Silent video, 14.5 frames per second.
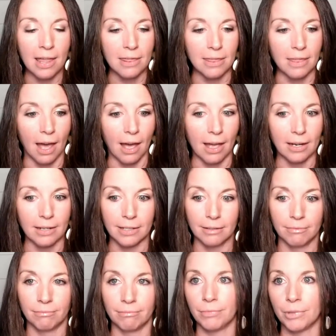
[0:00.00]
that
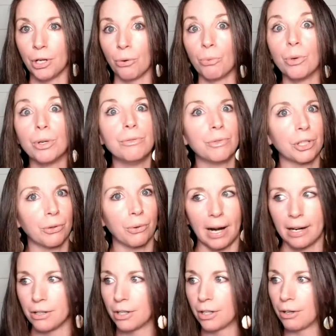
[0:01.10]
you know wouldn't require
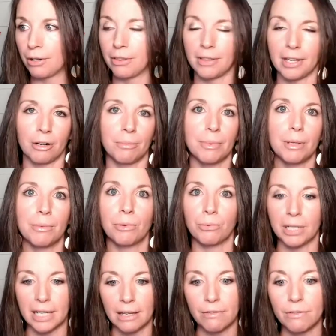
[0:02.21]
you to go to therapy but
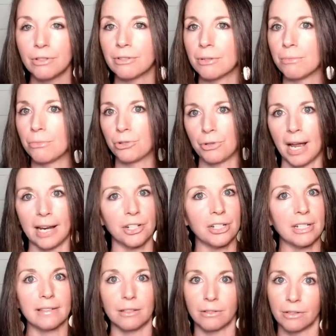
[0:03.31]
would give you some
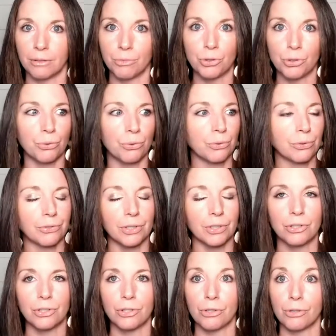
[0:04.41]
strategies and some tools
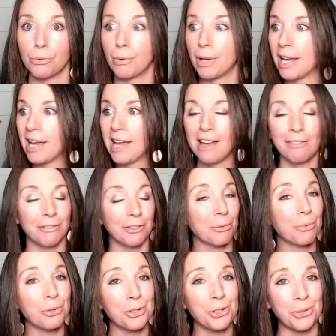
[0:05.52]
to feel
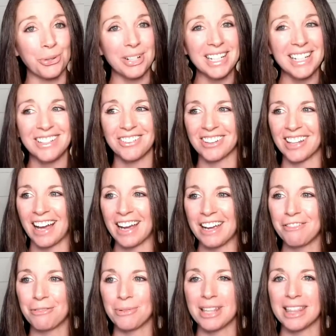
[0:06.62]
more joy in your
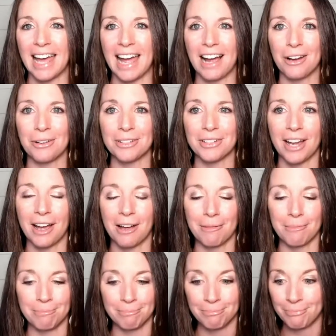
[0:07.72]
life without
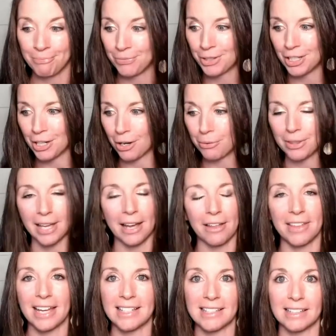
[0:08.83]
um, you know, without
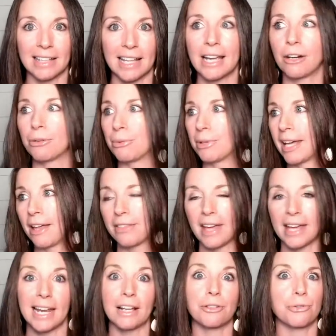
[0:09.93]
that delay or without that
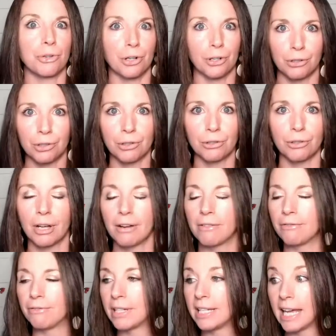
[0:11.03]
extra hurdle
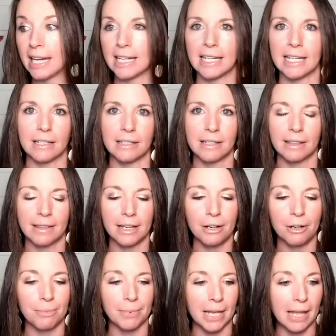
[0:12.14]
of getting into
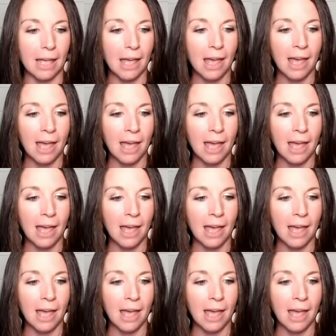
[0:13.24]
therapy.